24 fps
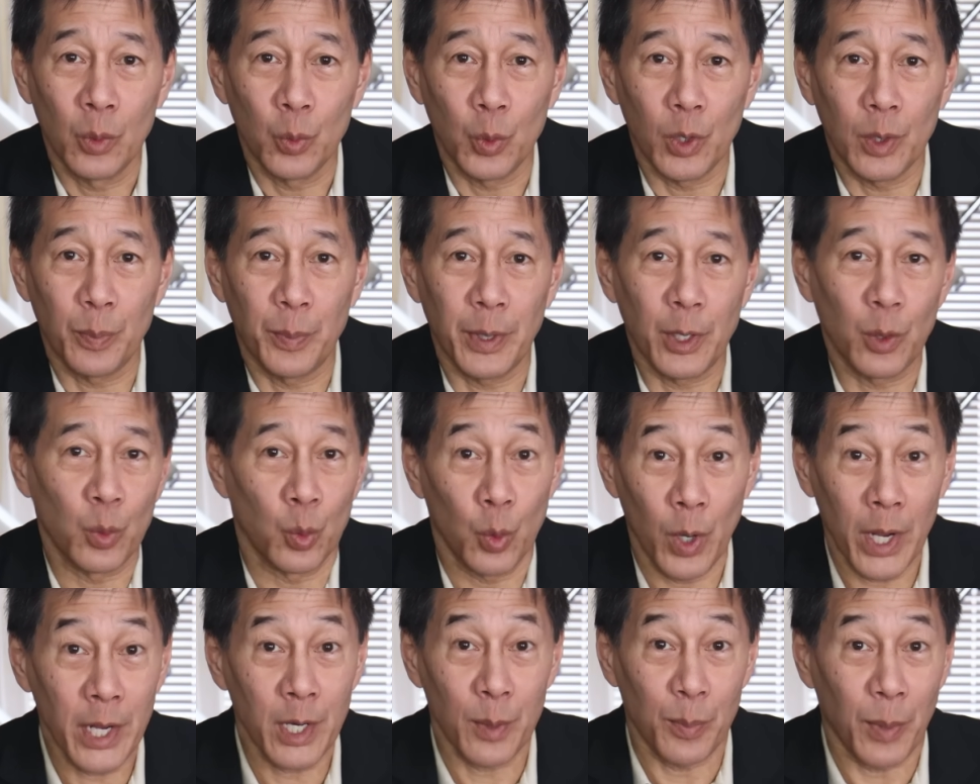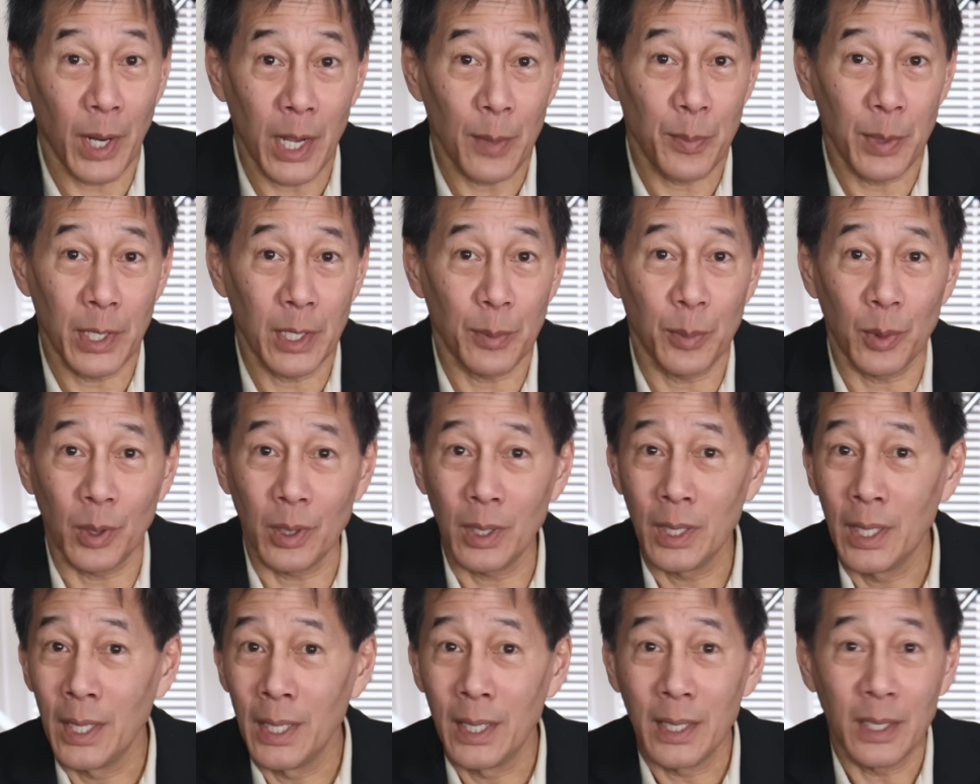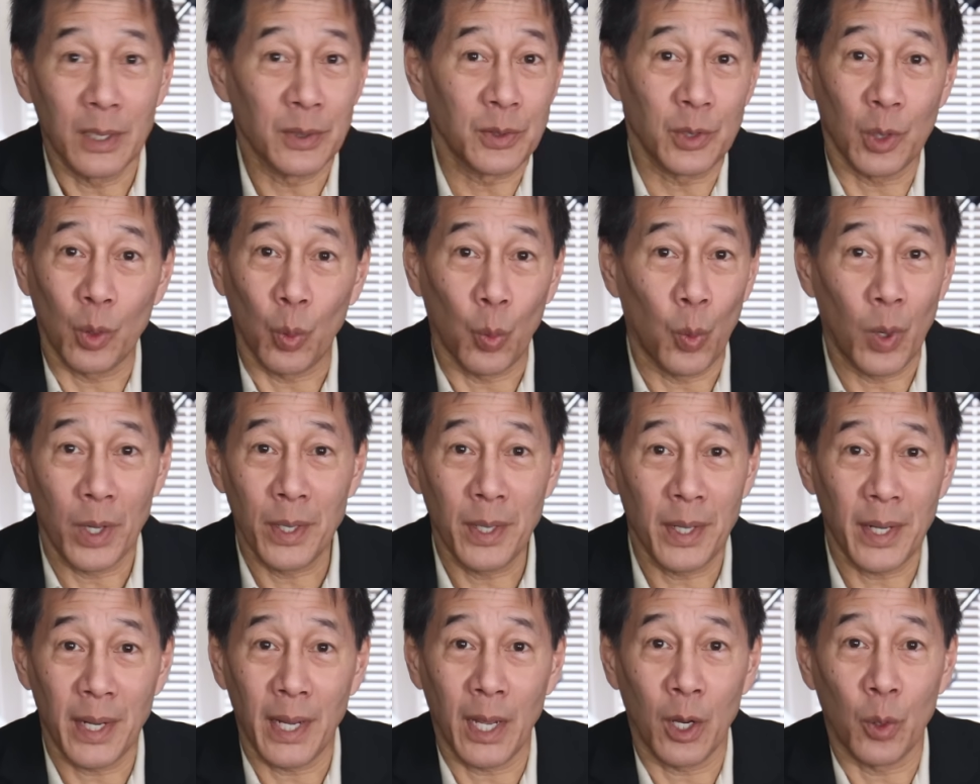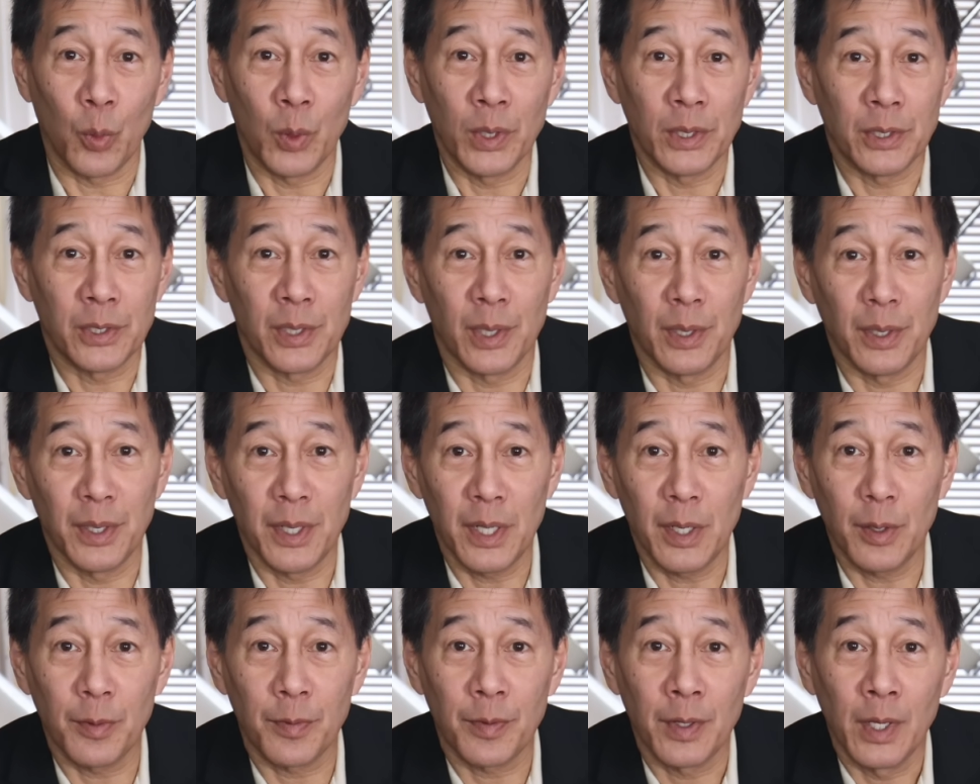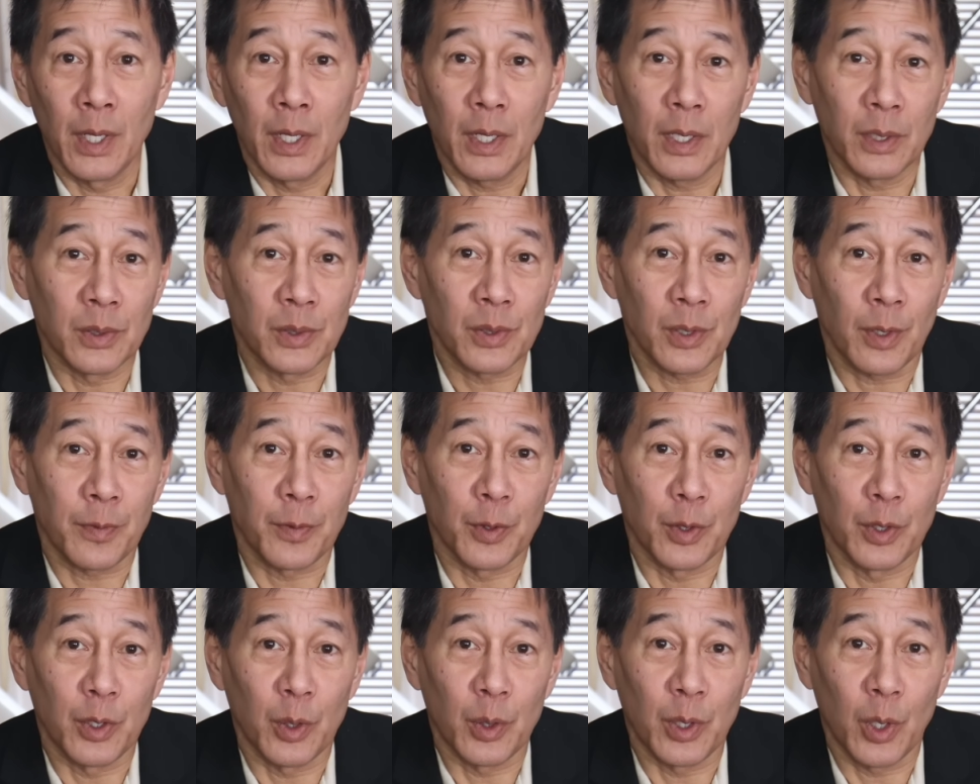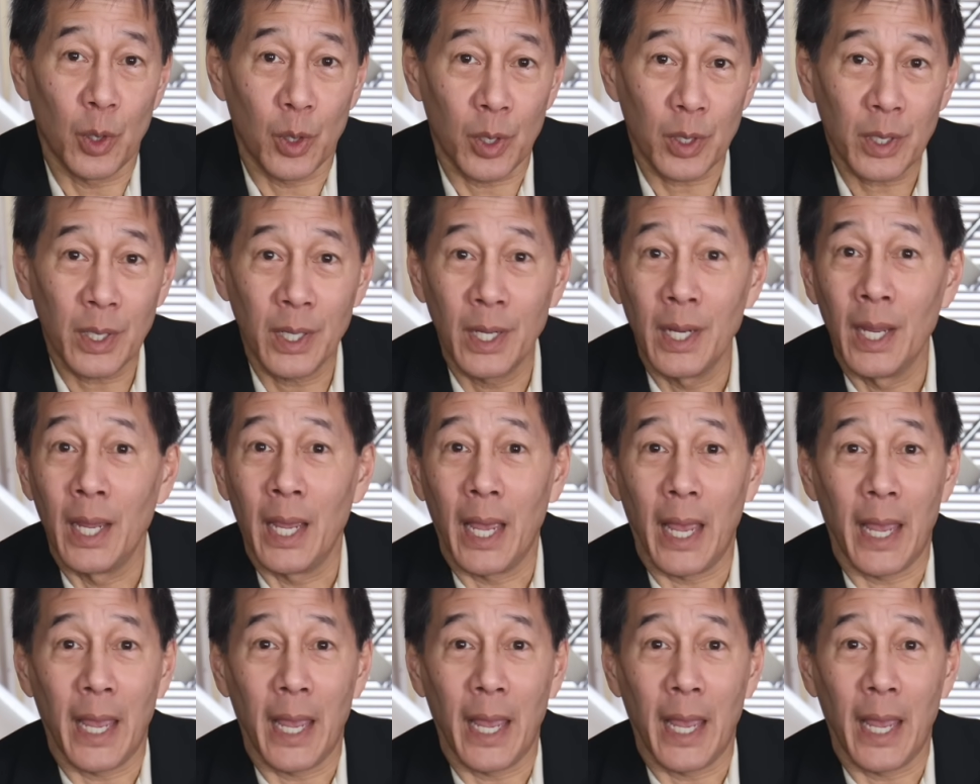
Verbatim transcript: would be read by people until one day I went to NEAF in Suffern, New York,